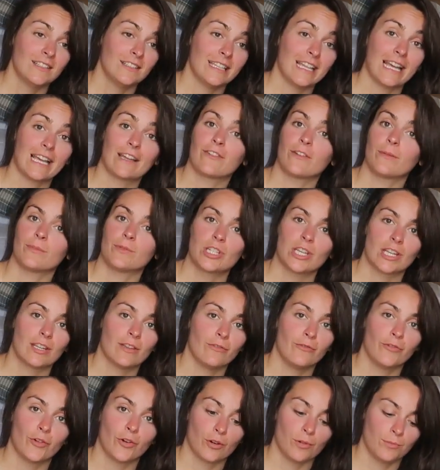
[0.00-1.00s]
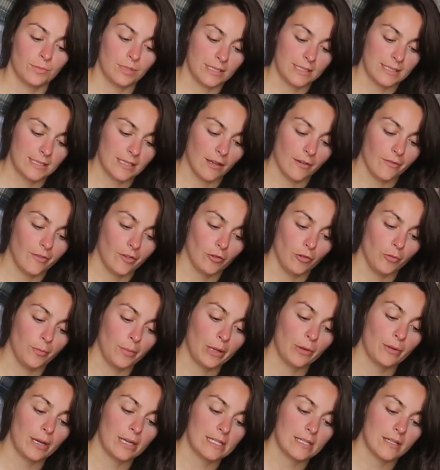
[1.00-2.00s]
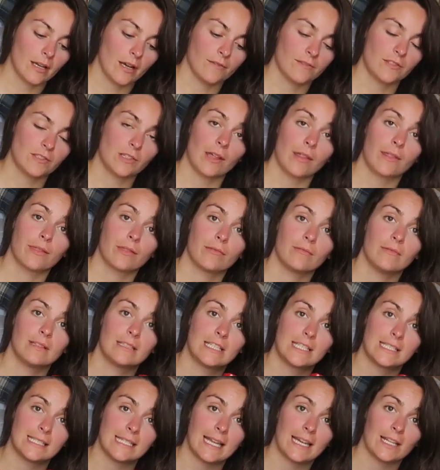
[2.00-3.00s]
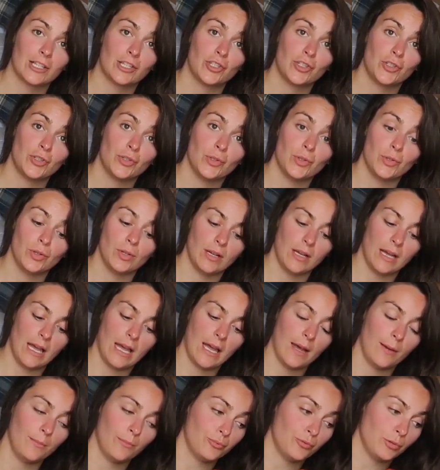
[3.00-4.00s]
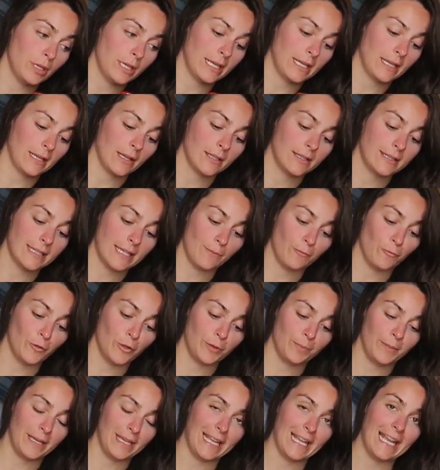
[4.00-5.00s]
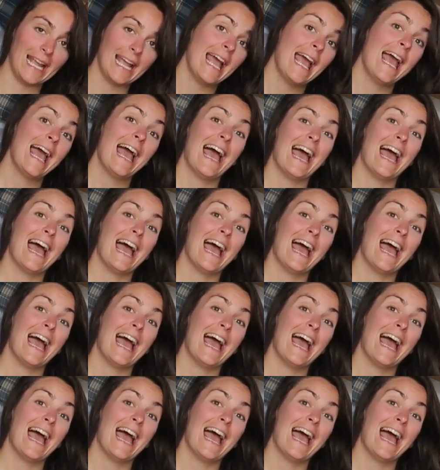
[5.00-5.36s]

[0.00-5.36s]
like from checking forums and stuff, it would be quite tough, so I decided to bring them with me.